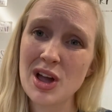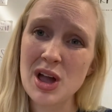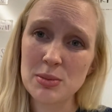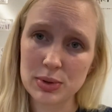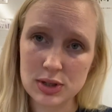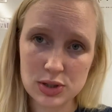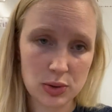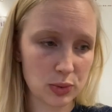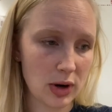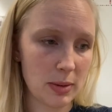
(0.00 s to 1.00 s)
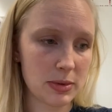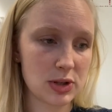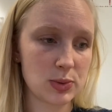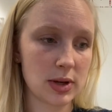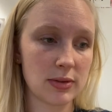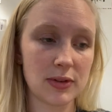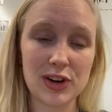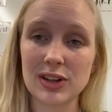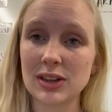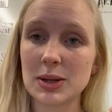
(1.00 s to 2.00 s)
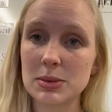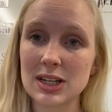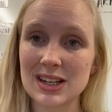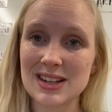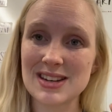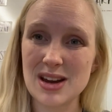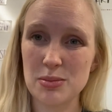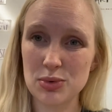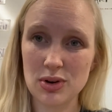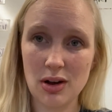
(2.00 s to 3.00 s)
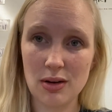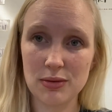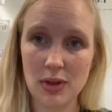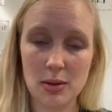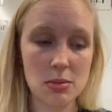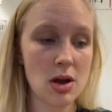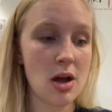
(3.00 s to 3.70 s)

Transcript: please don't grab these. We have a very limited number of them,